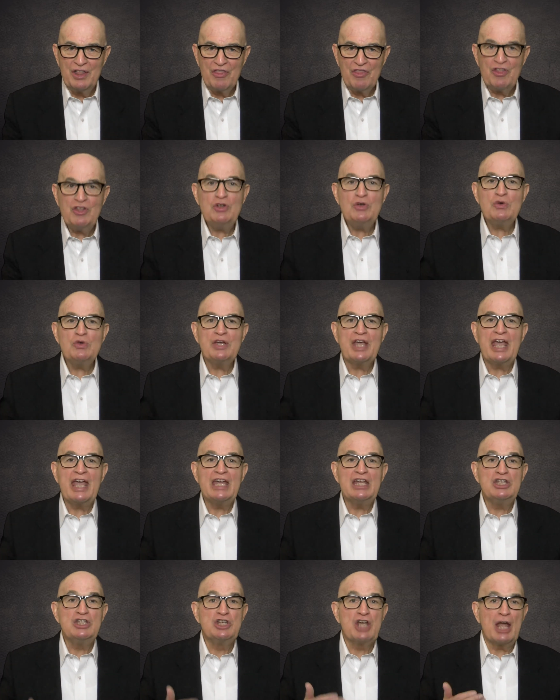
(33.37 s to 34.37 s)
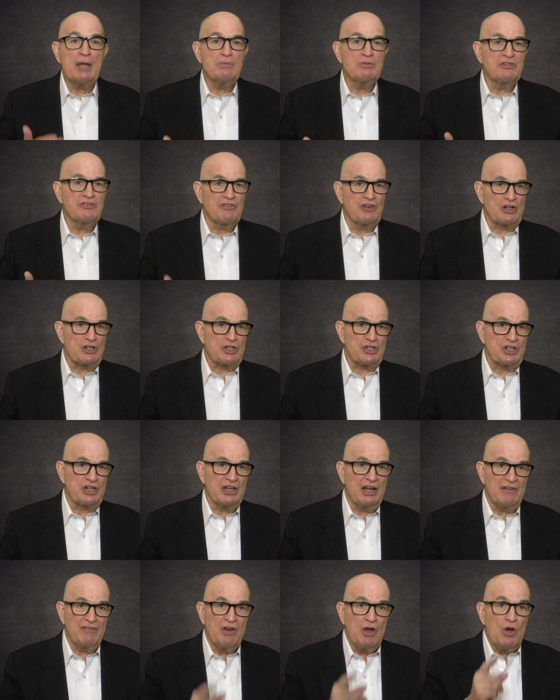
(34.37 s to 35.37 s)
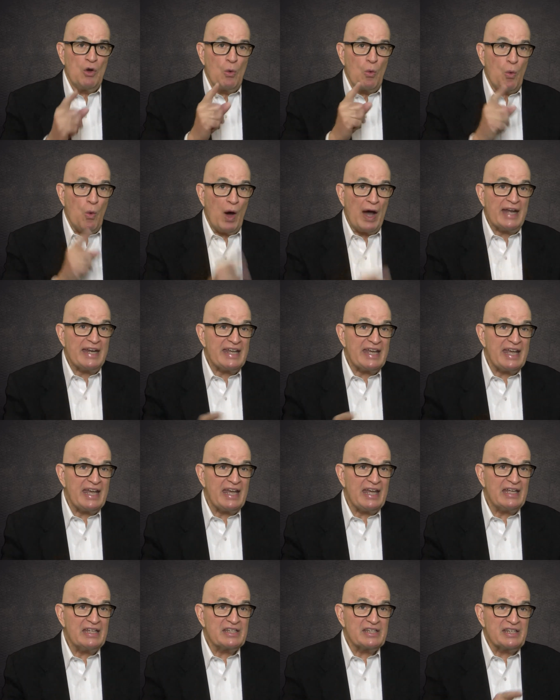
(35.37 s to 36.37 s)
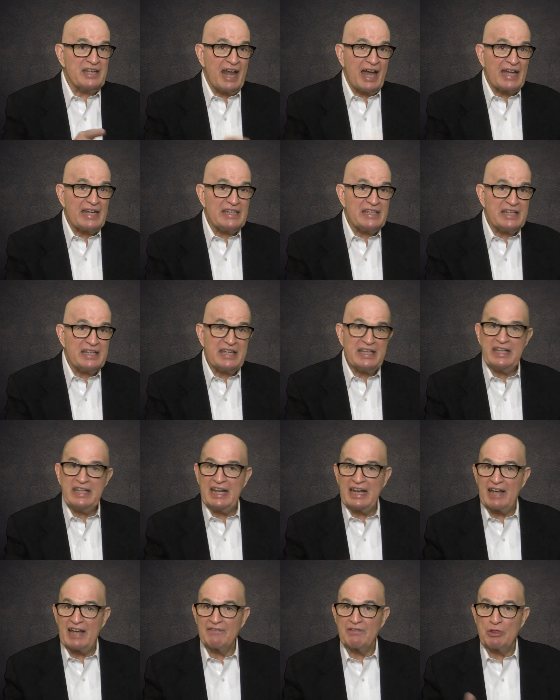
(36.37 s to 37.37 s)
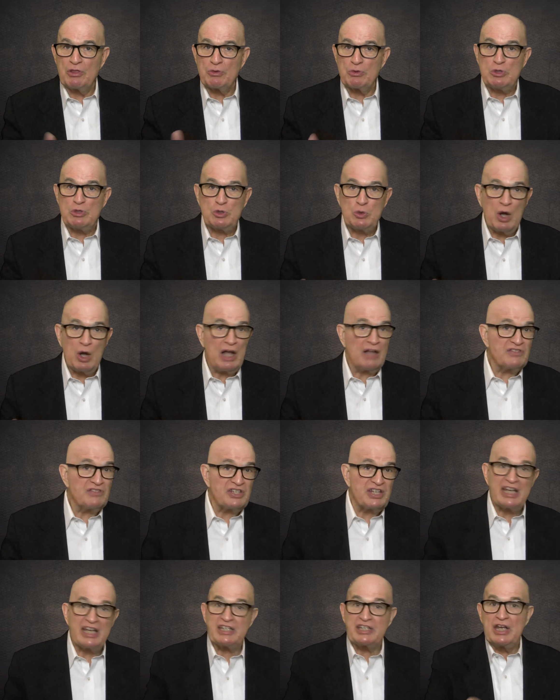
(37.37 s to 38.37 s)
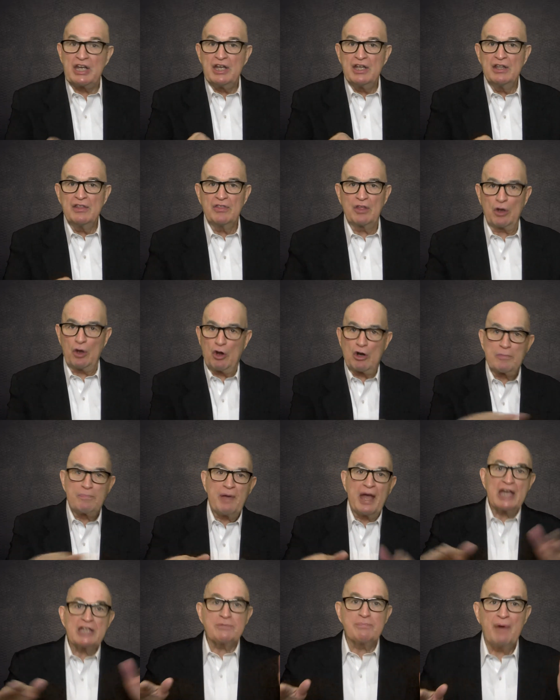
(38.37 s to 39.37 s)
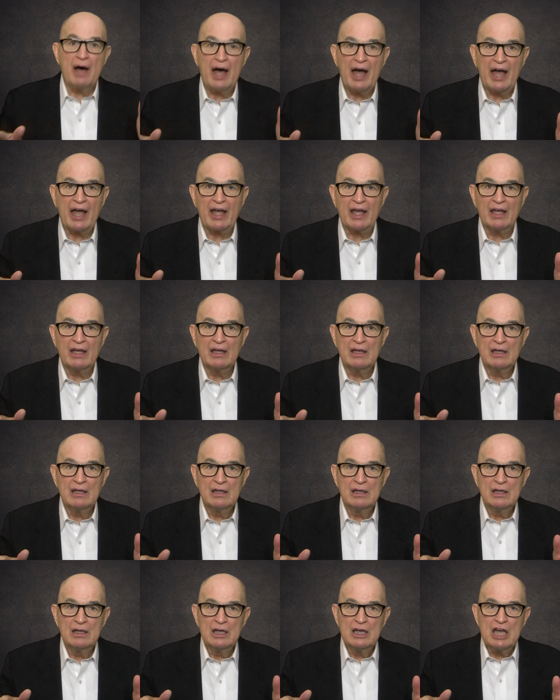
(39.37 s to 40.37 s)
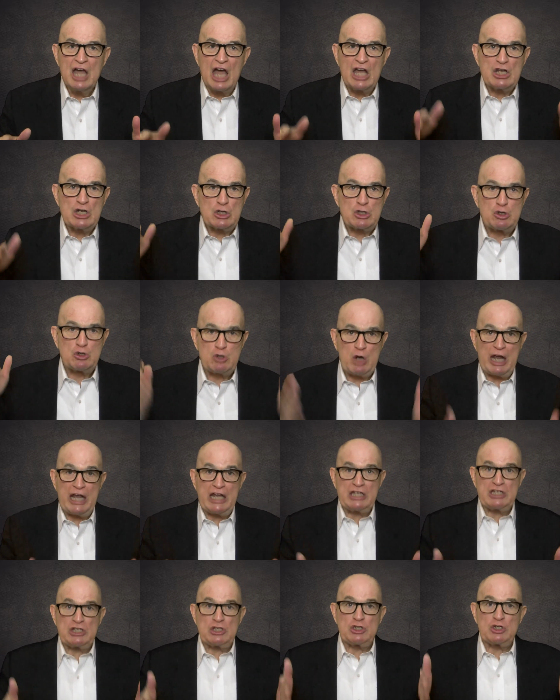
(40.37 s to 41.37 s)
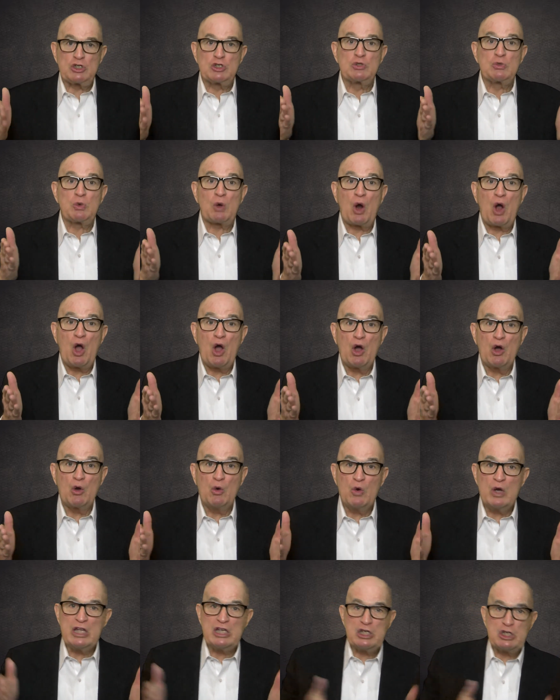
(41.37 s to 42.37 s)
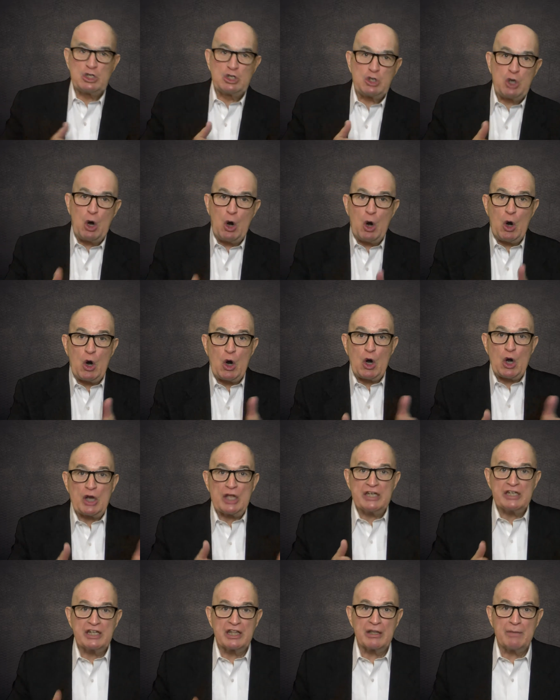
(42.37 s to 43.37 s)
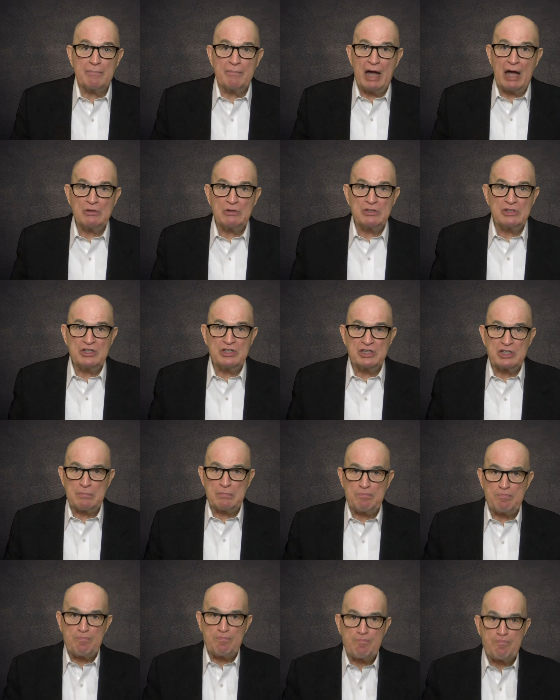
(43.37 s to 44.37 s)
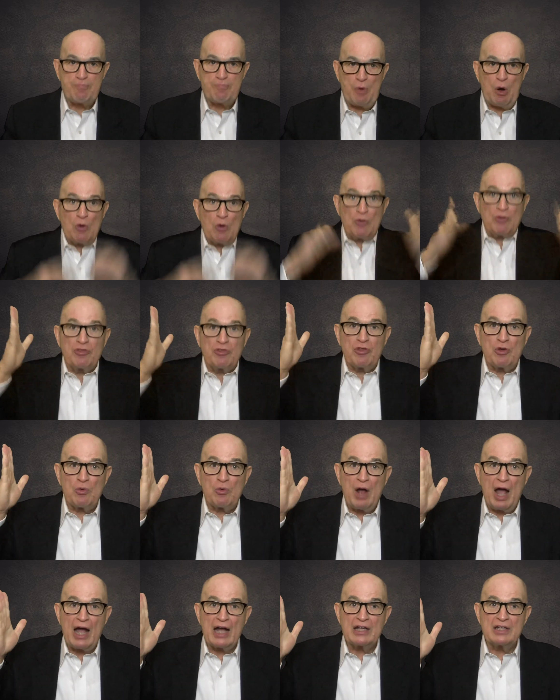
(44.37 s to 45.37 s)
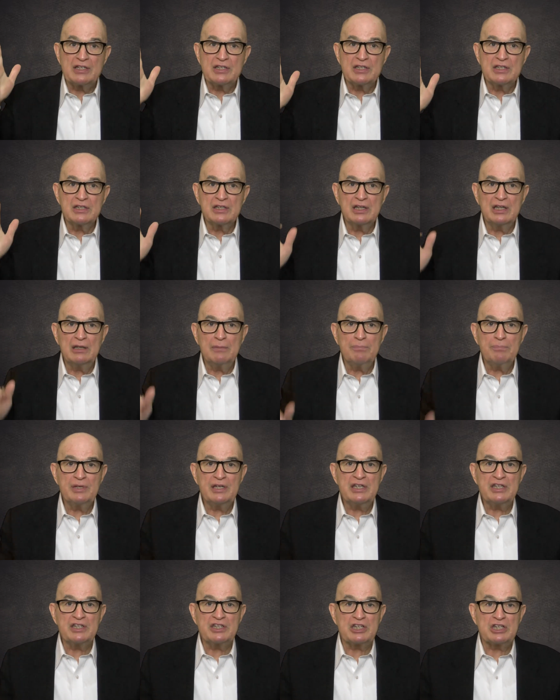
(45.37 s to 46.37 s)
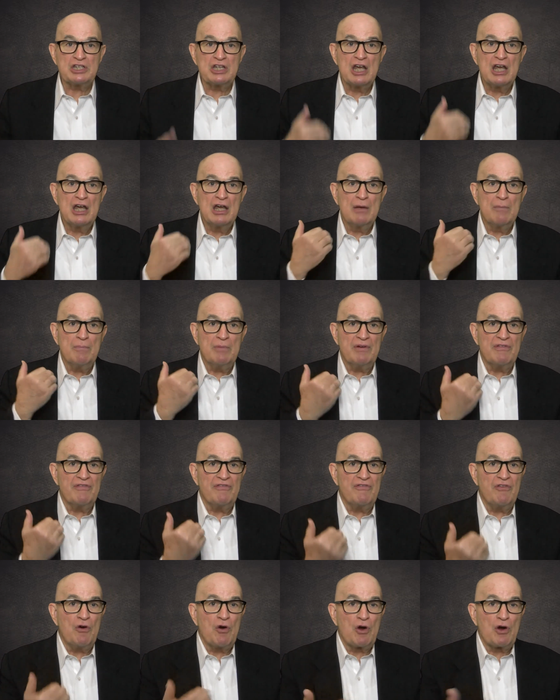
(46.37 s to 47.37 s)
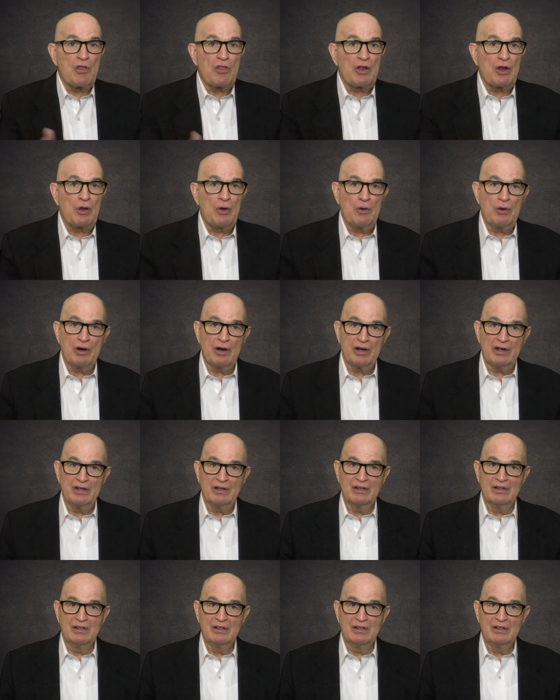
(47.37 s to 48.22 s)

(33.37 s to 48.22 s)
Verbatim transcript: The New King James Version of 1 Kings 19 11 through 12 says, The Lord passed by and a great and strong wind tore into the mountains and broke the rocks in pieces before the Lord.